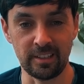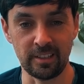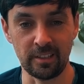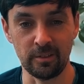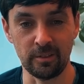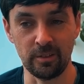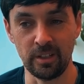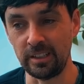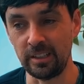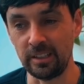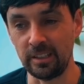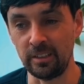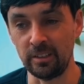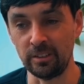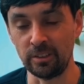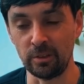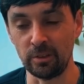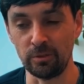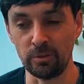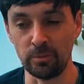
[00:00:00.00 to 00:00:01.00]
So
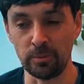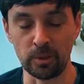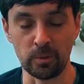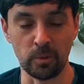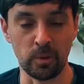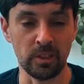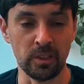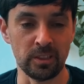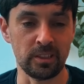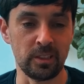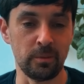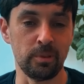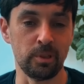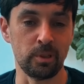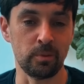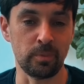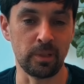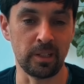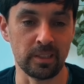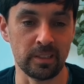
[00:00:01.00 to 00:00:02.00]
also from a quality
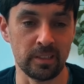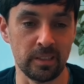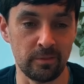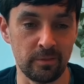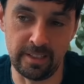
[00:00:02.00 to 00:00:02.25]
perspective,